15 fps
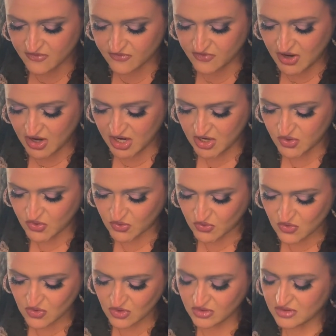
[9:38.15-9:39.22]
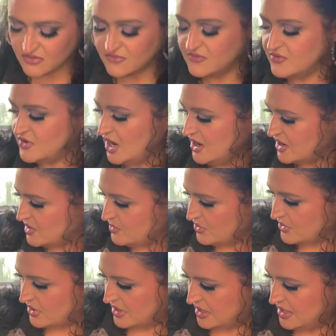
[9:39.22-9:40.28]
Very cool, very
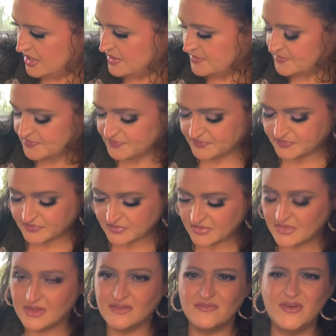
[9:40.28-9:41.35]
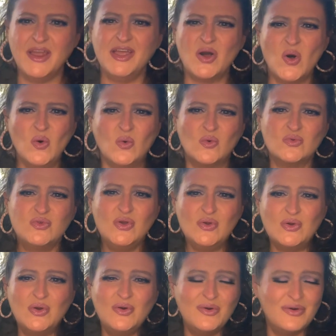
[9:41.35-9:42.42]
pretty, very cold too.